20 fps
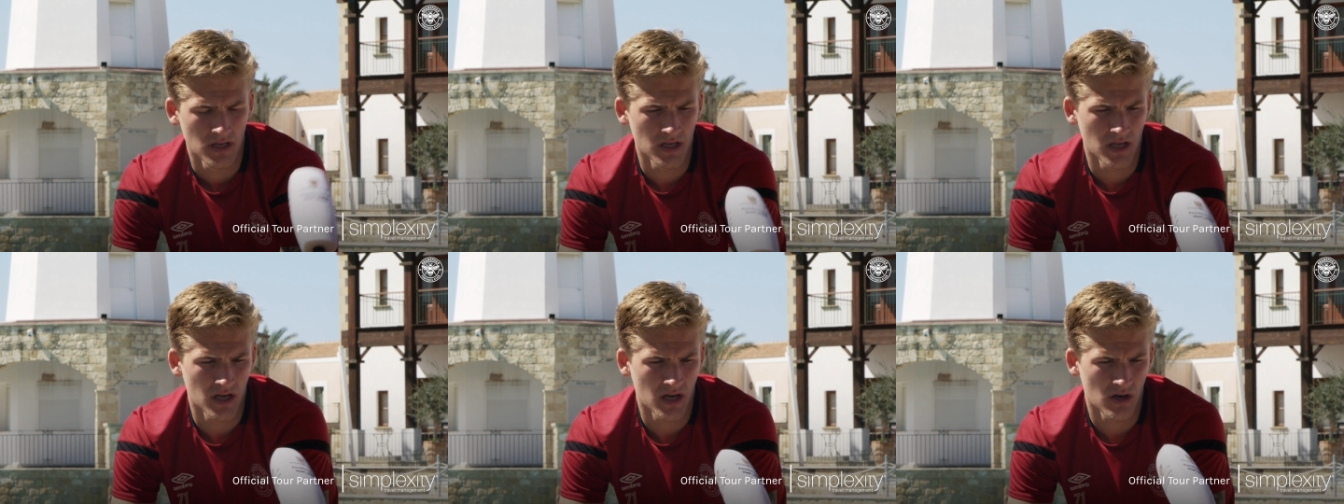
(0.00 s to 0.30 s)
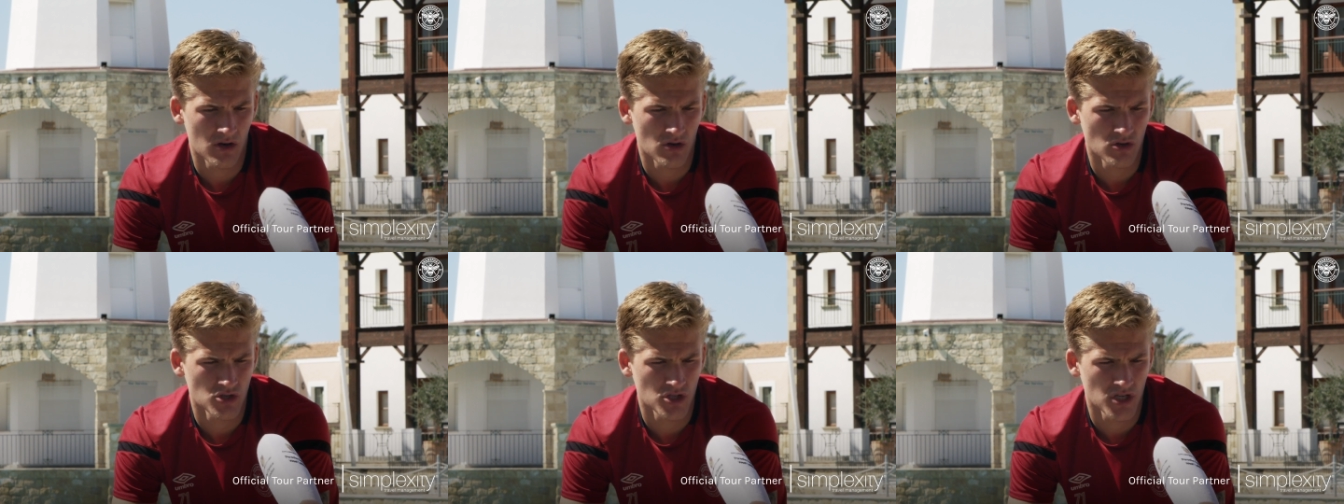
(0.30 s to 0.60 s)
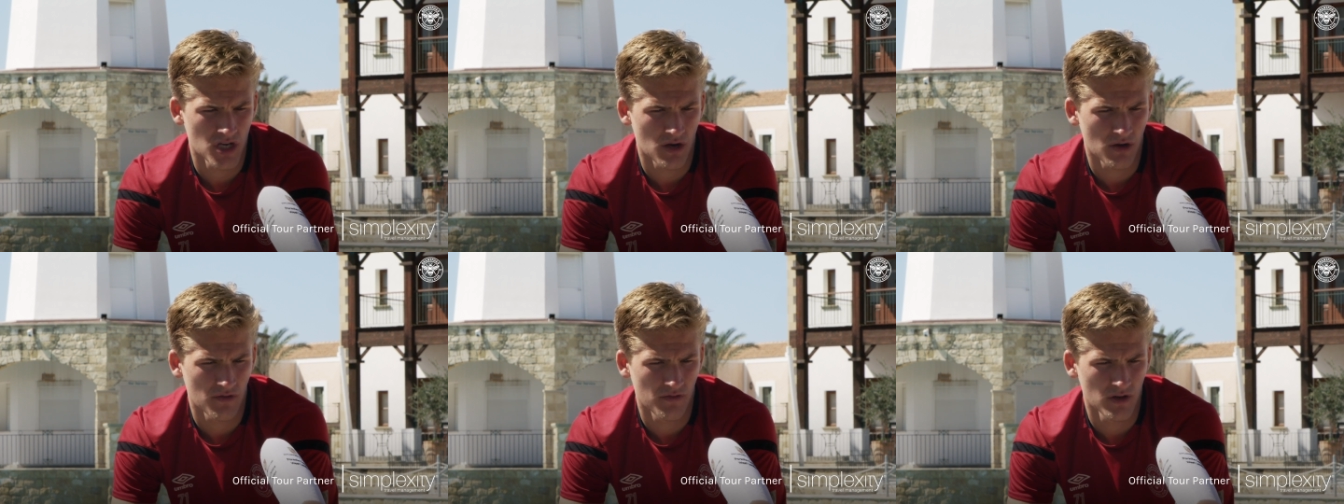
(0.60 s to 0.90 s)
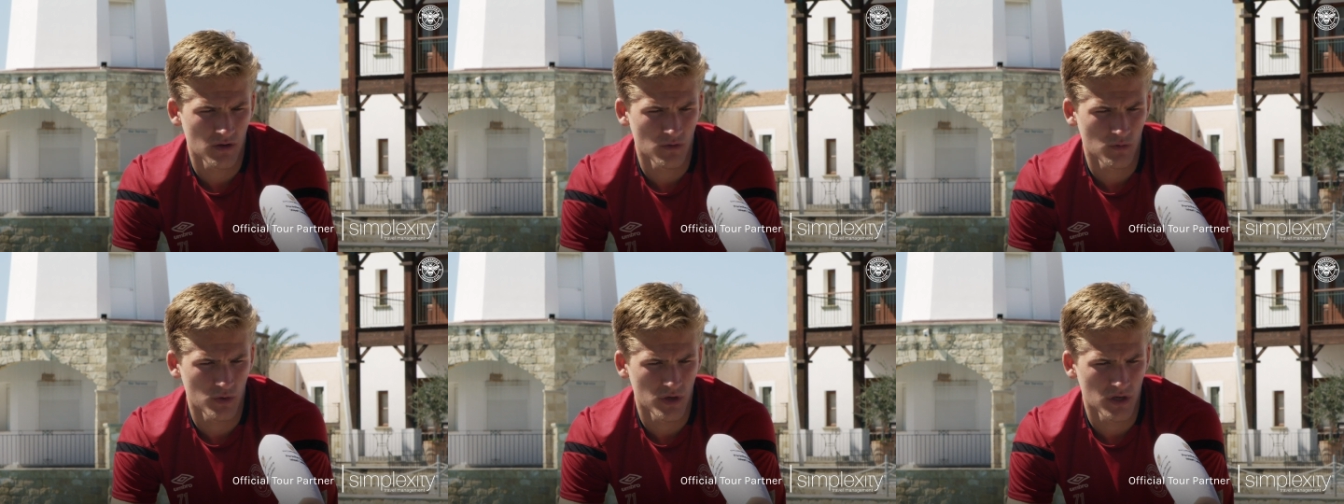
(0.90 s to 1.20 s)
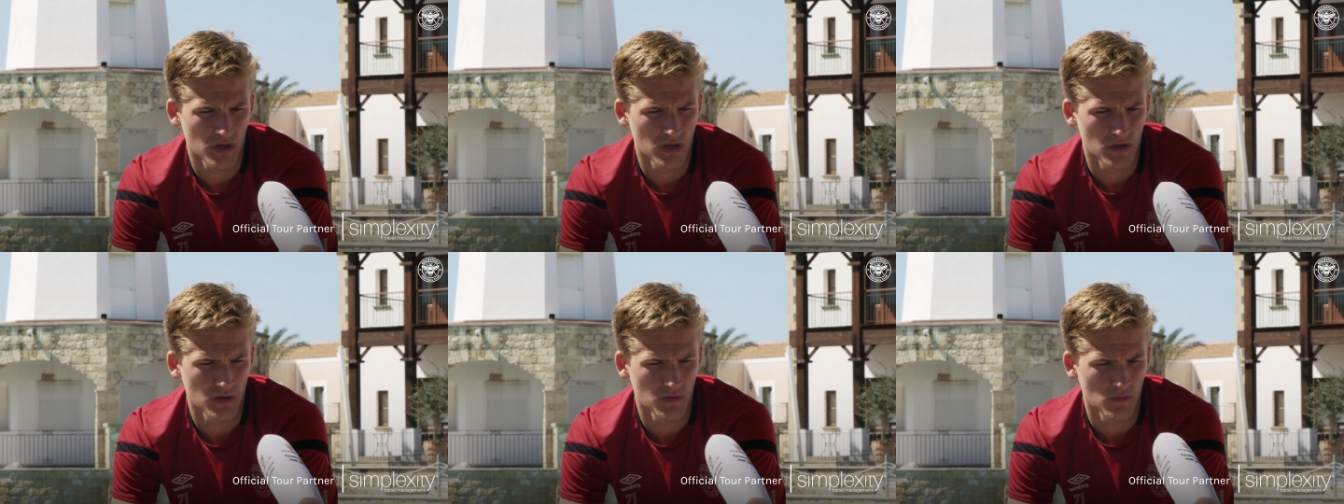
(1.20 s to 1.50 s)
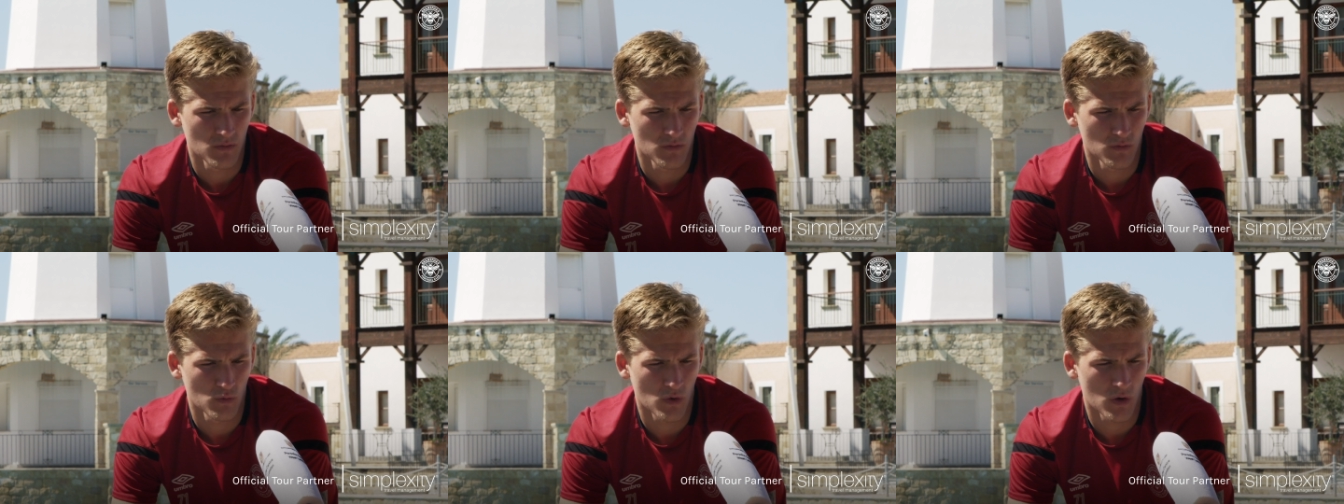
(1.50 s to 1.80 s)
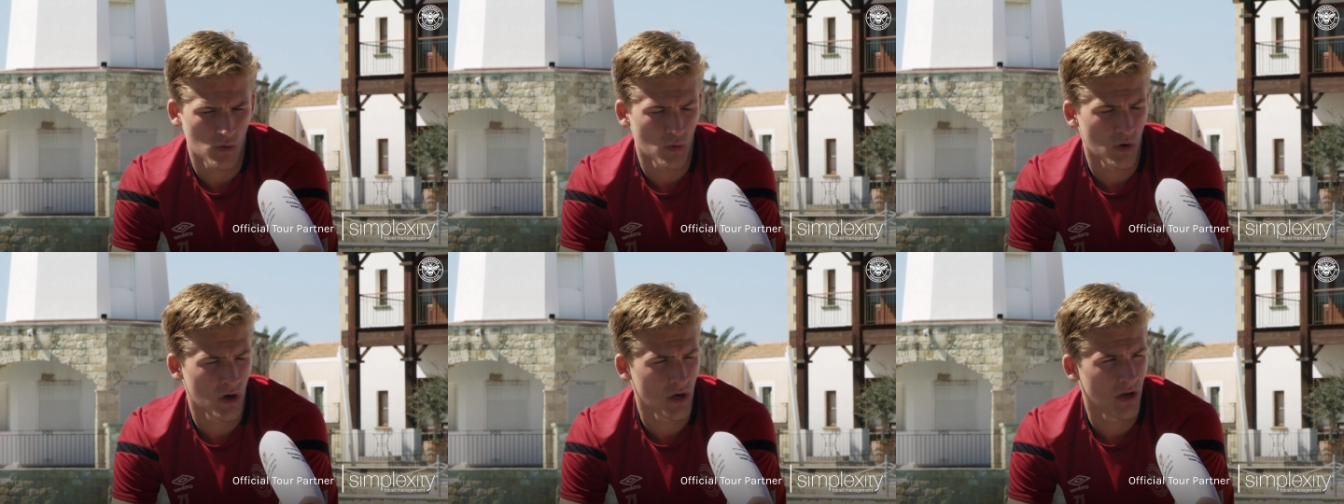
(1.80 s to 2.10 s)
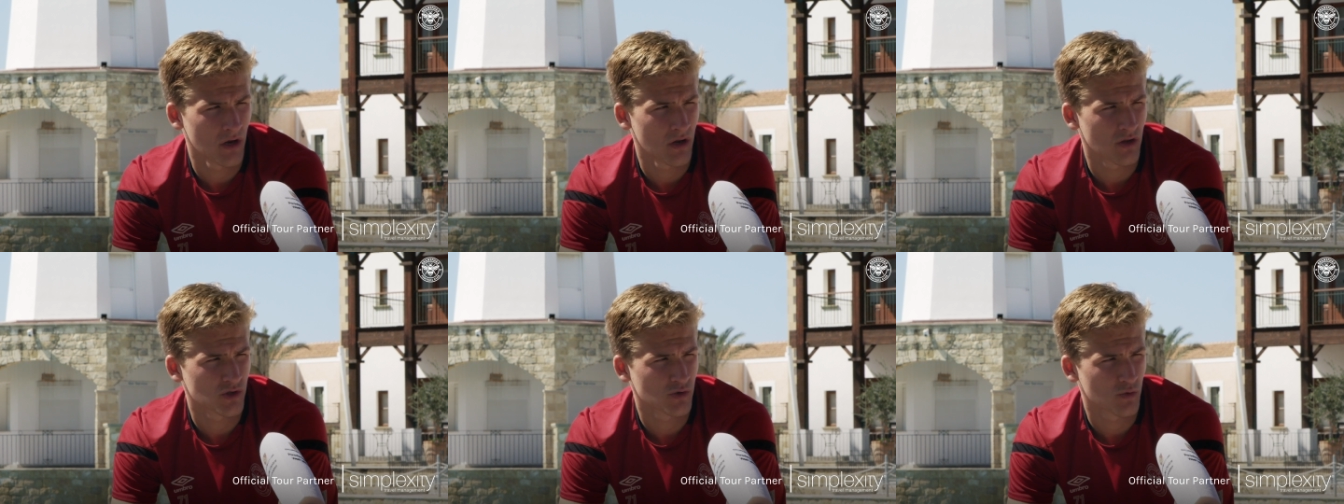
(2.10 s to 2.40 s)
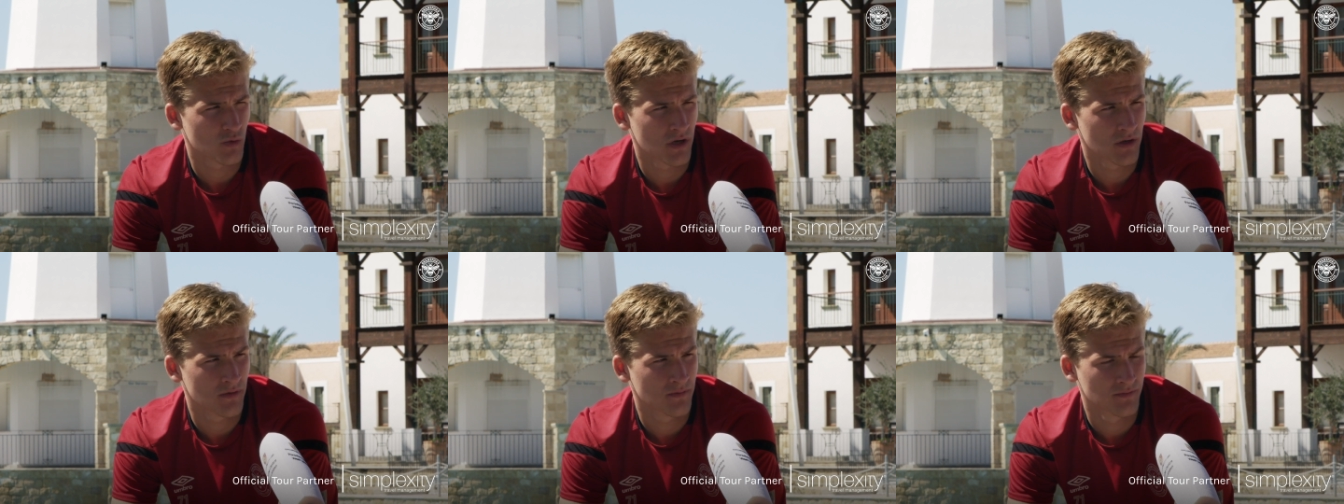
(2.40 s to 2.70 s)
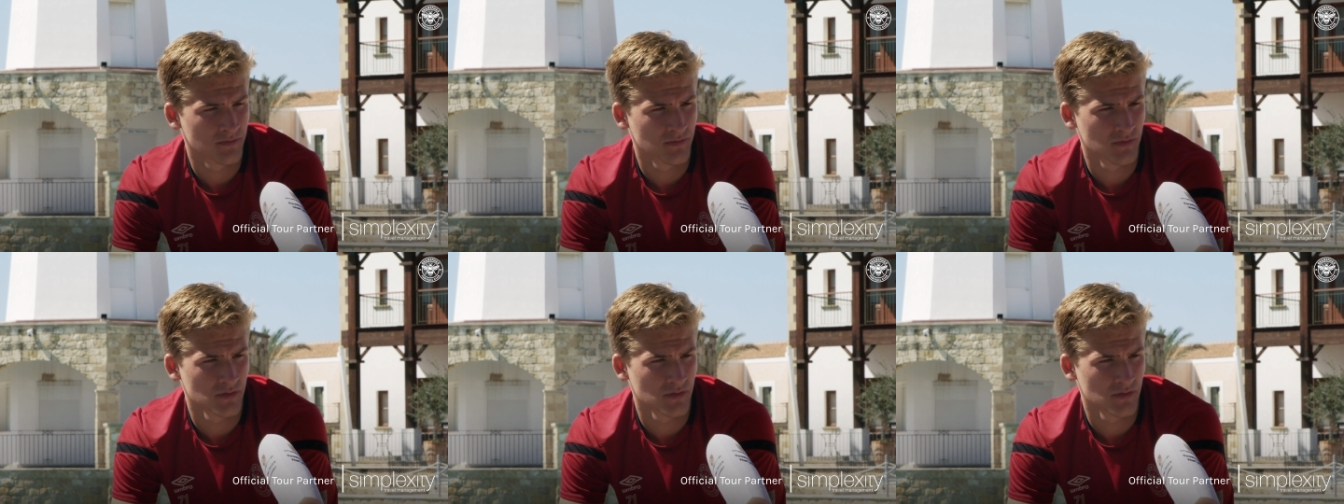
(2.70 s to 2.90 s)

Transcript: Yeah, last year I think we won one and lost one,